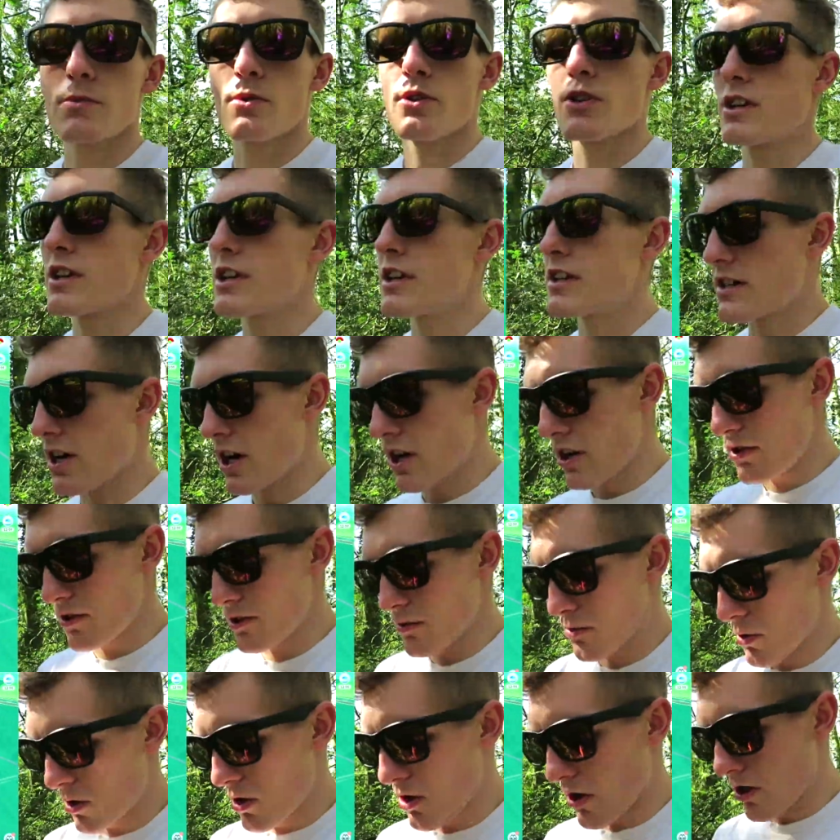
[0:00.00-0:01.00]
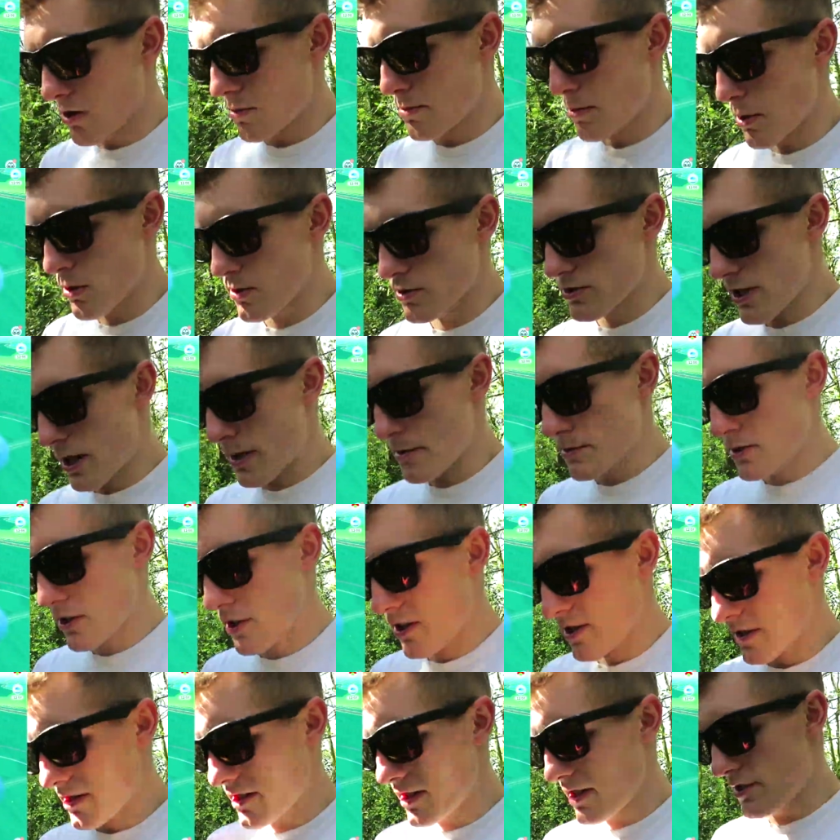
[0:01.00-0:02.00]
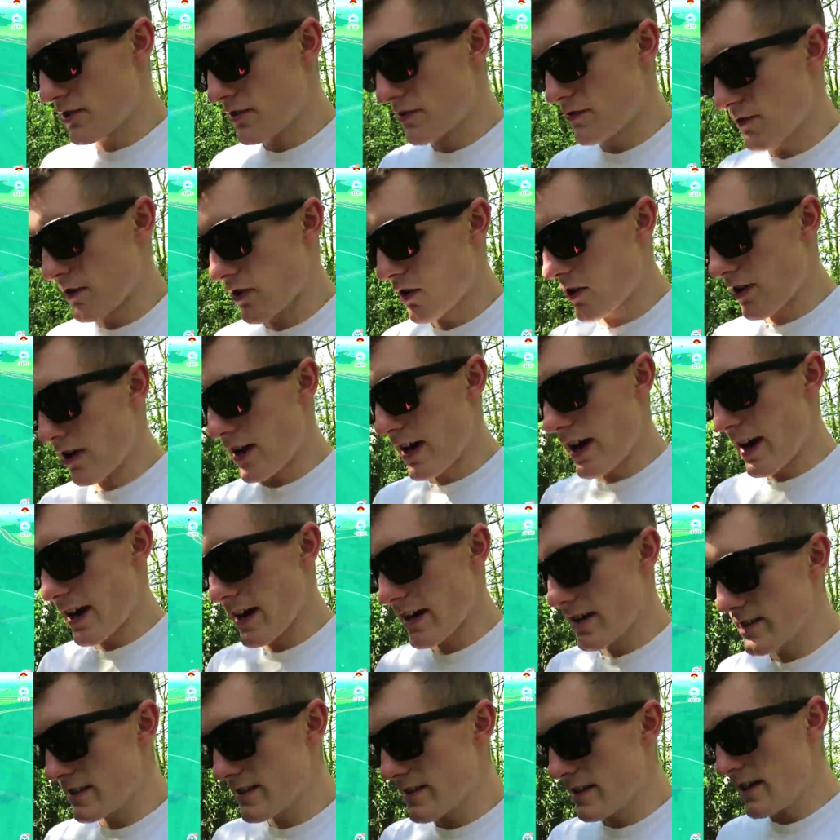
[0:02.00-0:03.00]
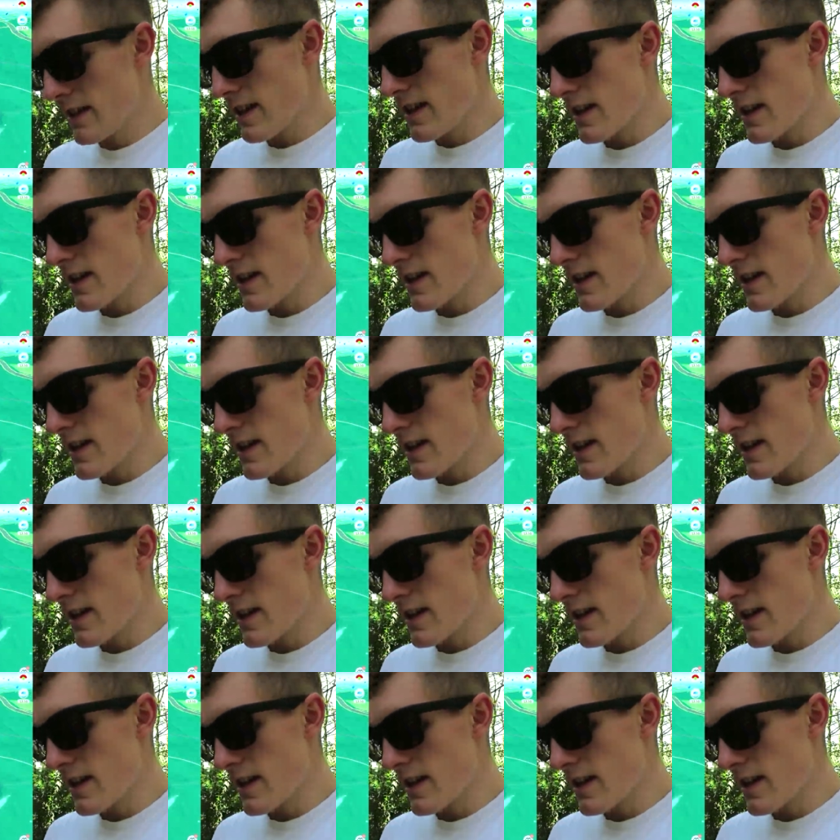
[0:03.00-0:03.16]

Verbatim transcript: We're gonna get down to where all the Poke Stops are at this far end.